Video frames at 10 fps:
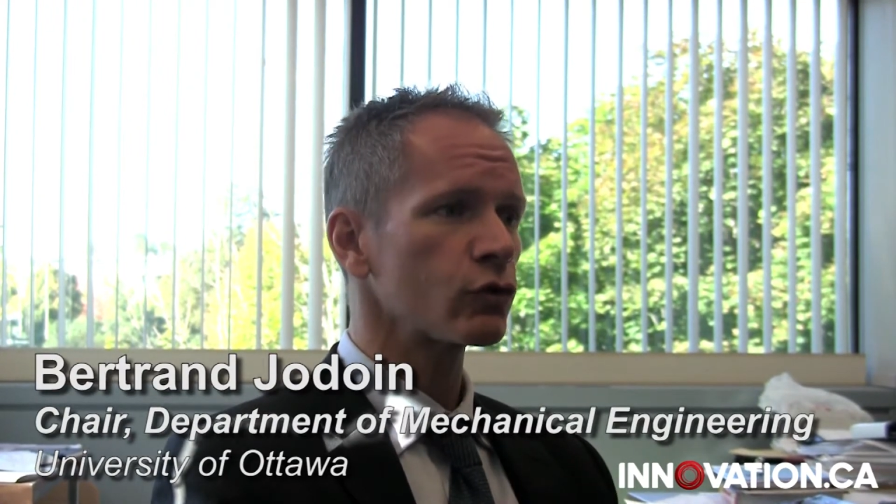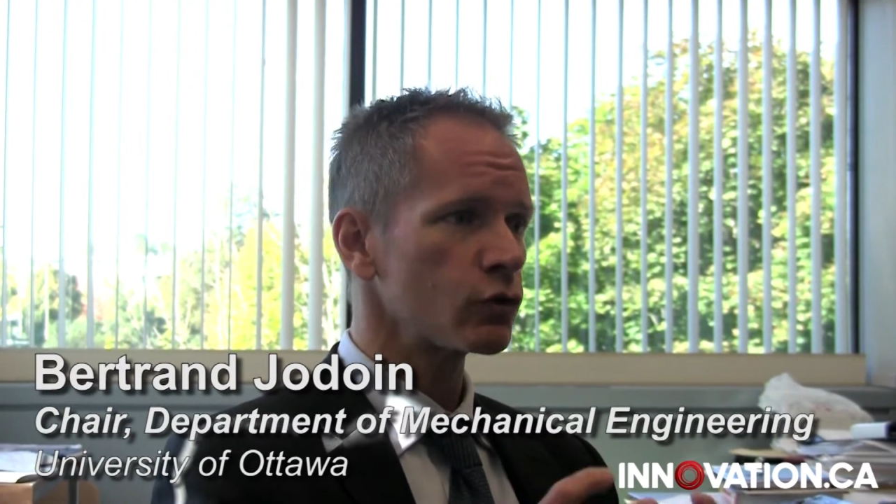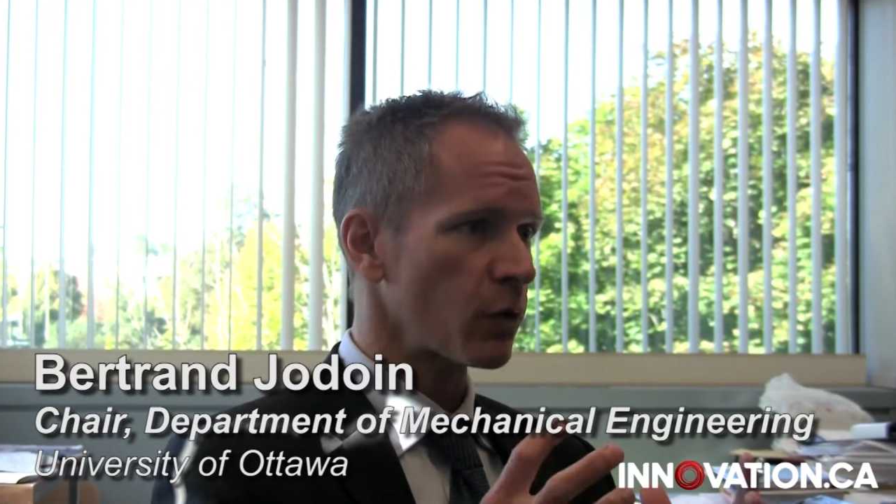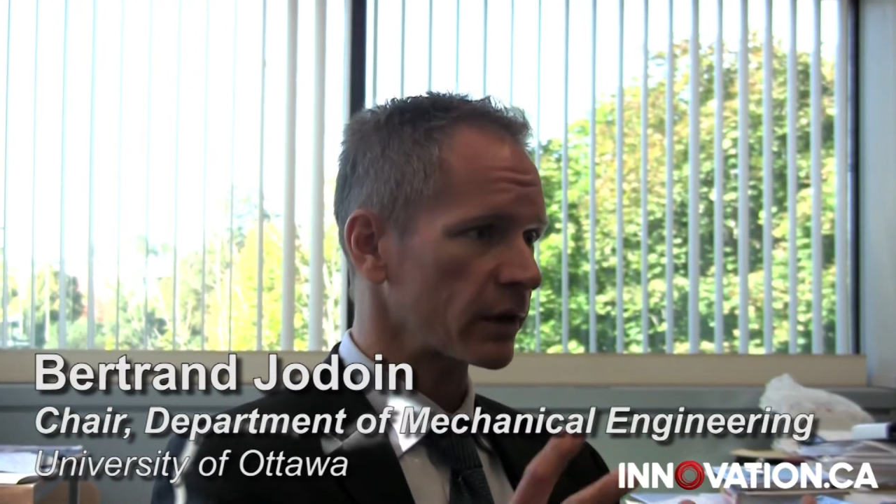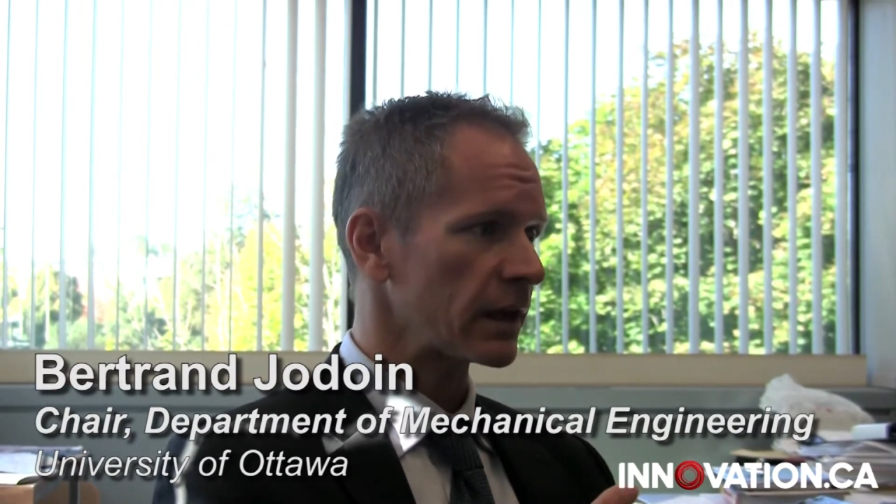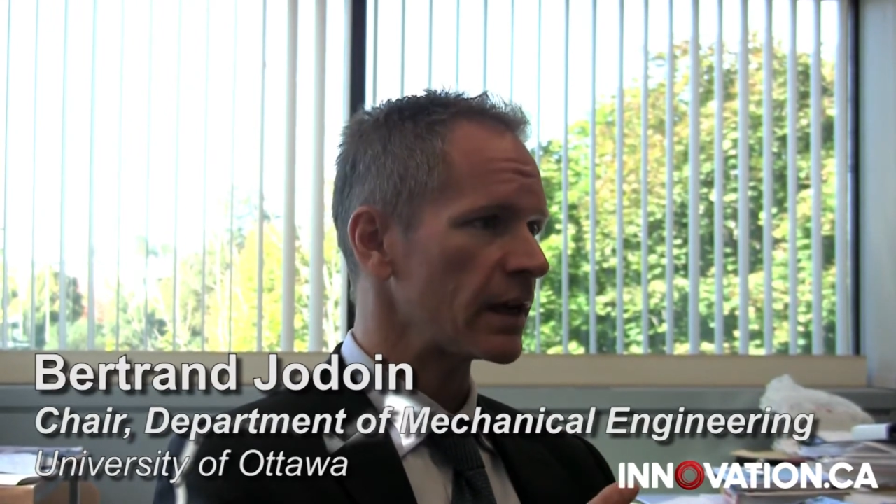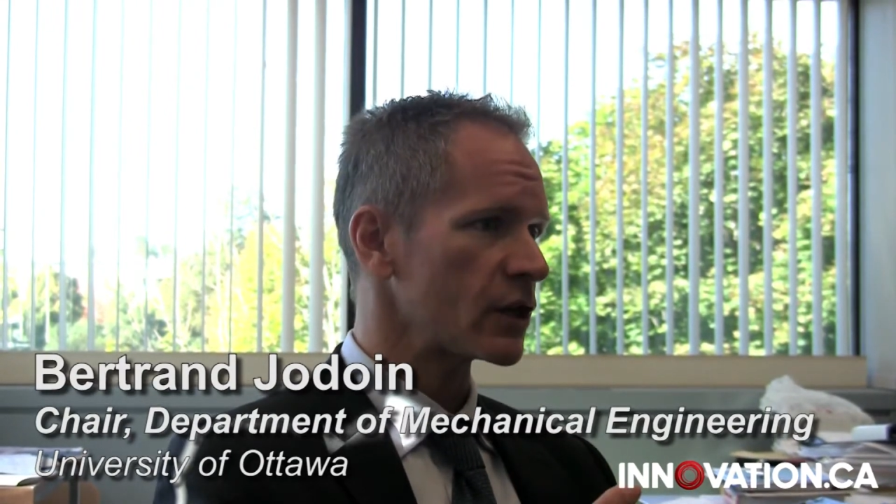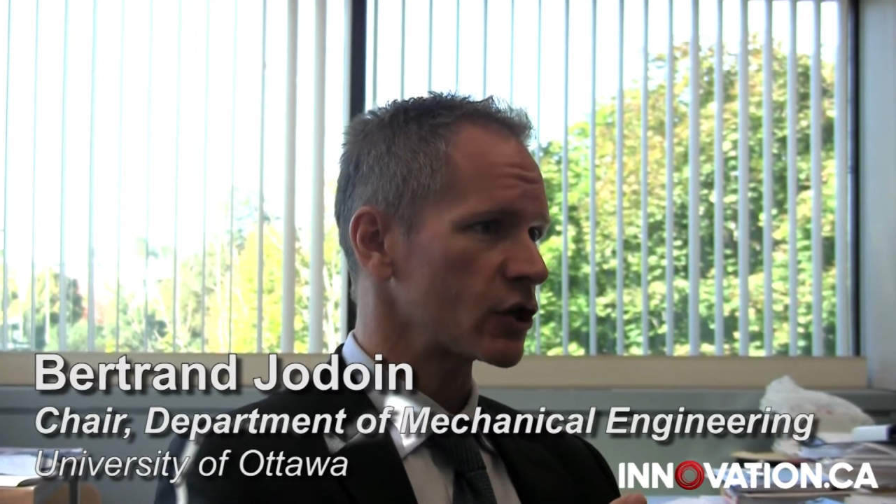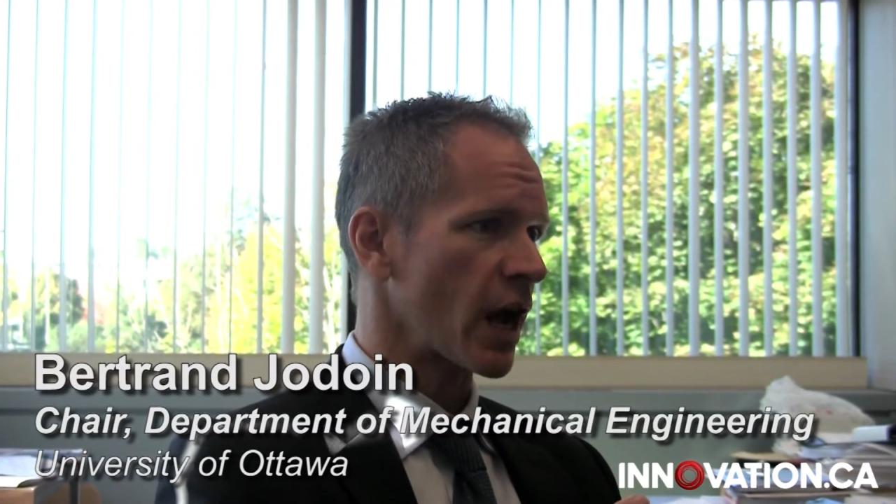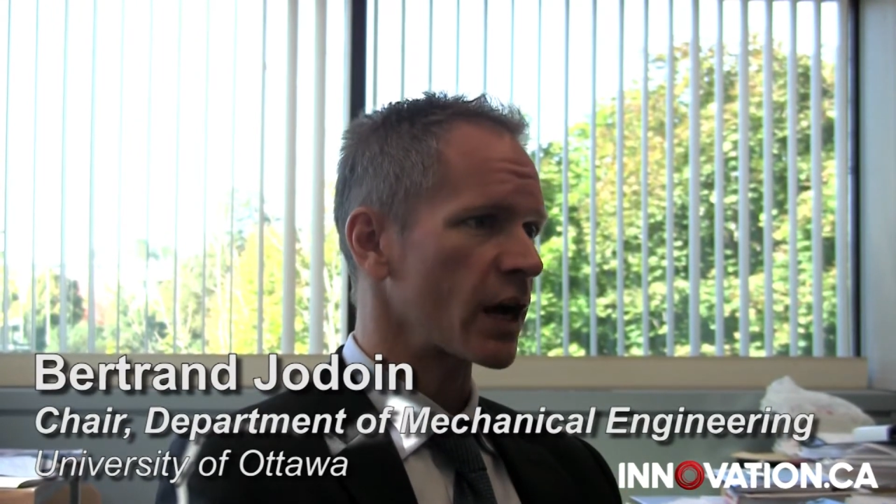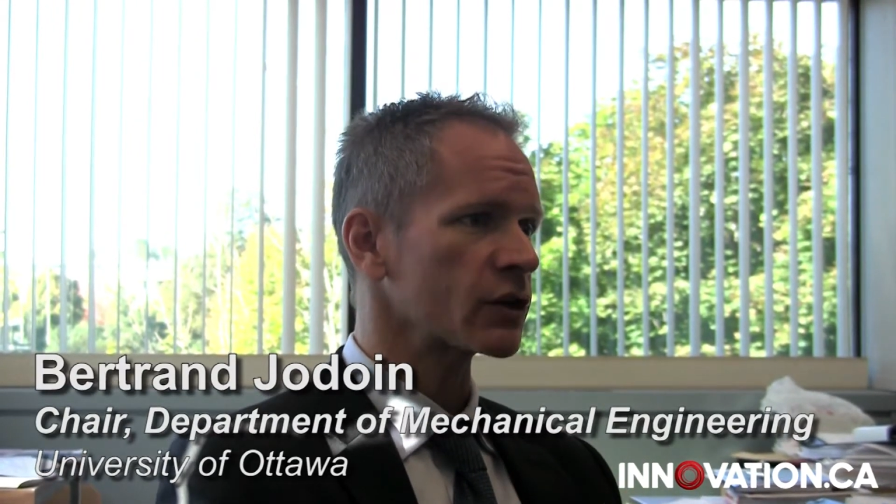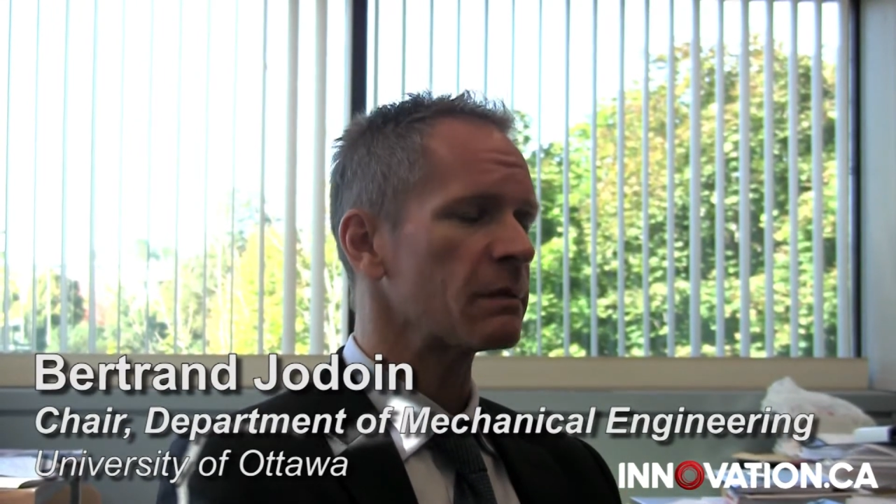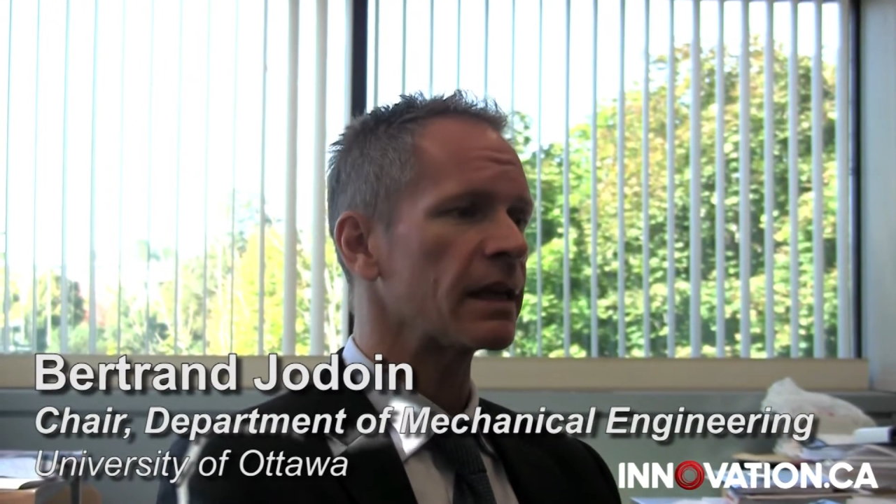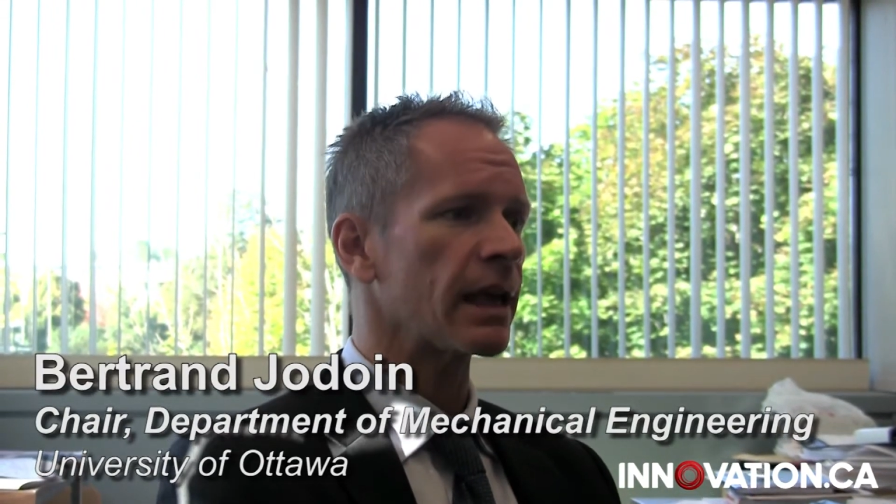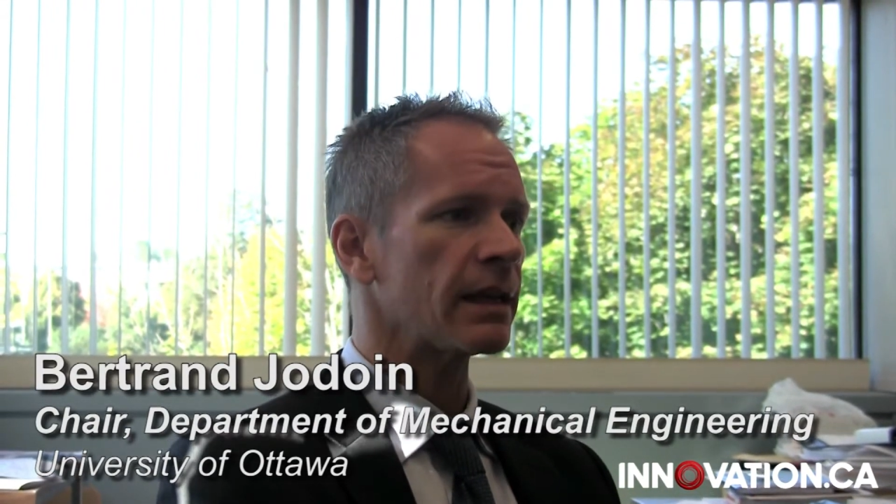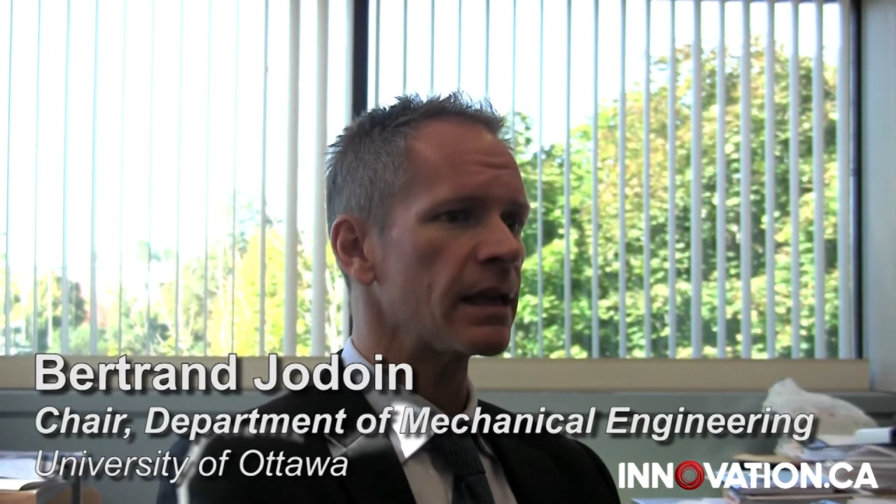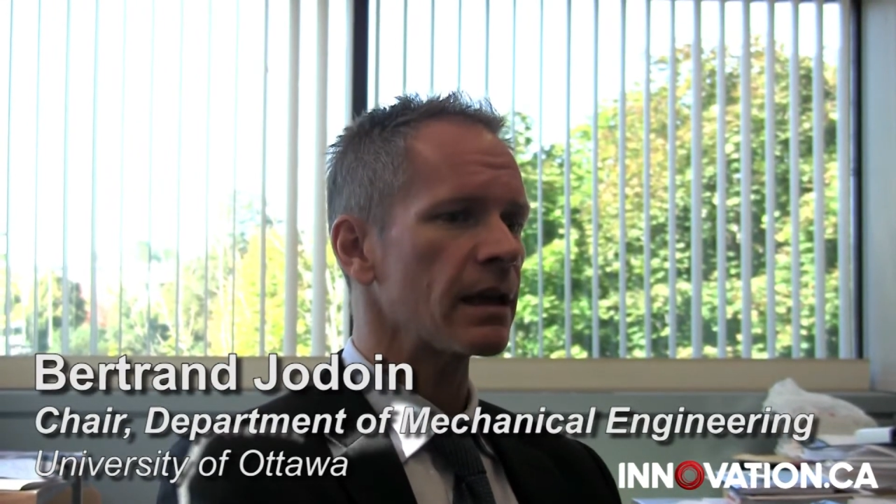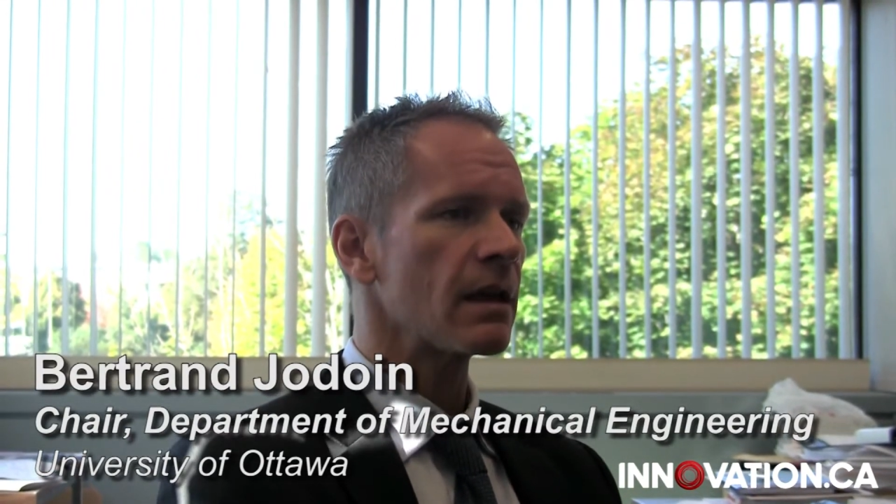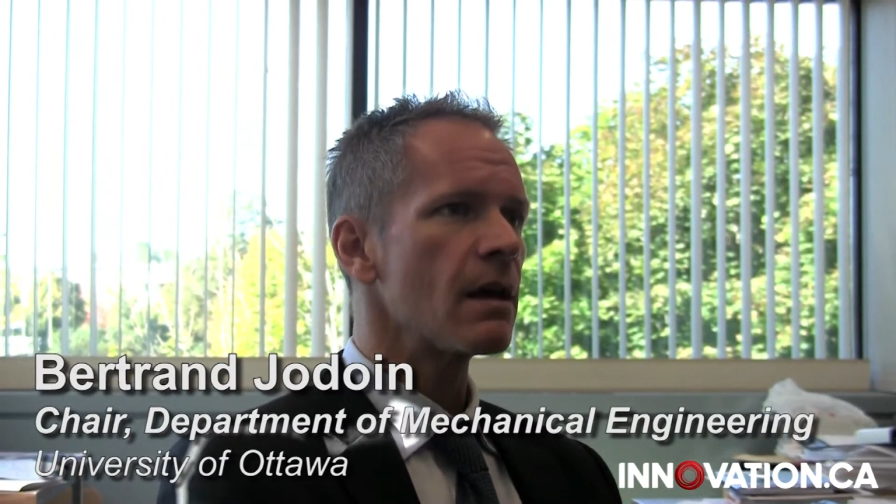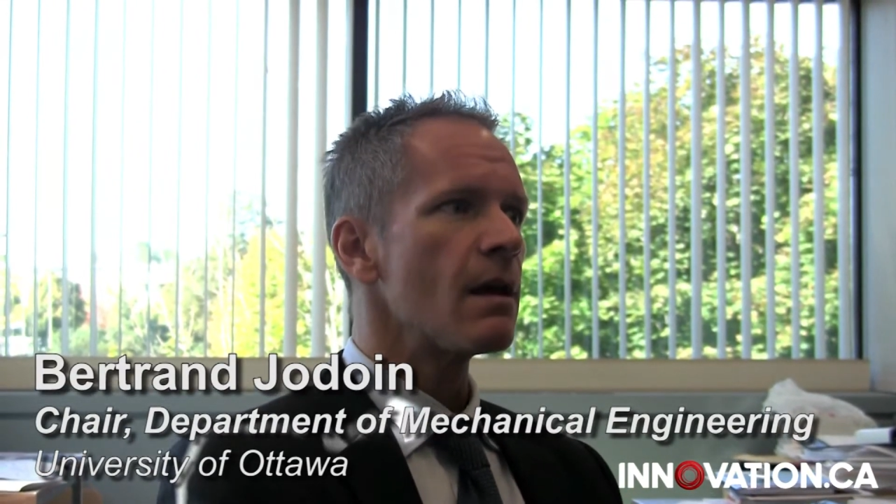we don't have perfect materials